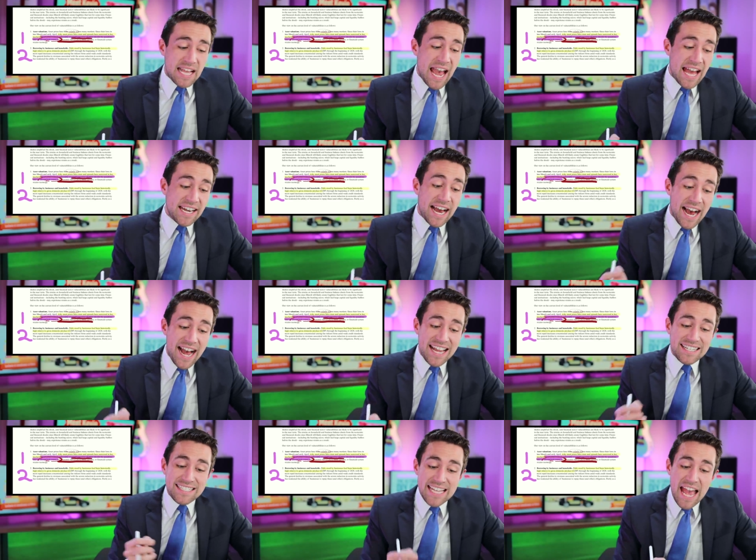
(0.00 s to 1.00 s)
had
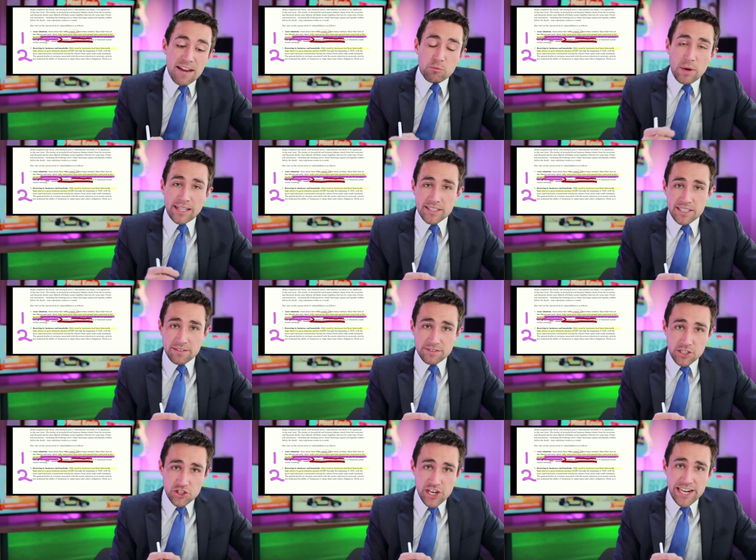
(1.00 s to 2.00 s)
high debt relative
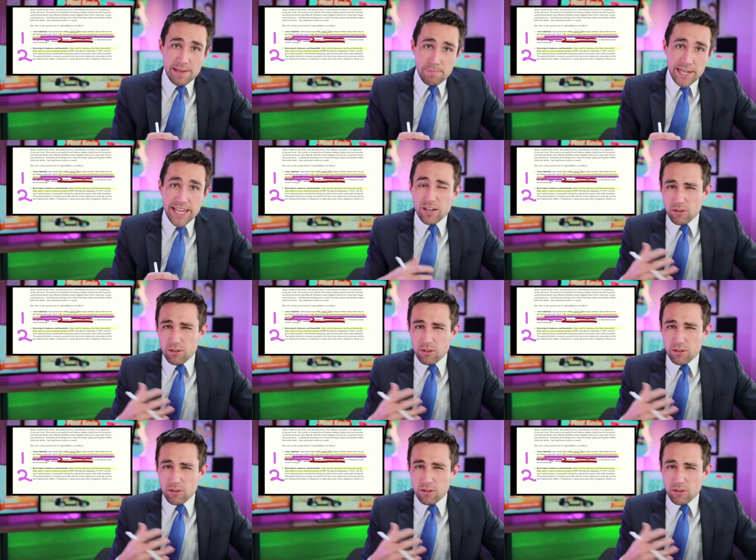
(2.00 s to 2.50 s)
to GDP,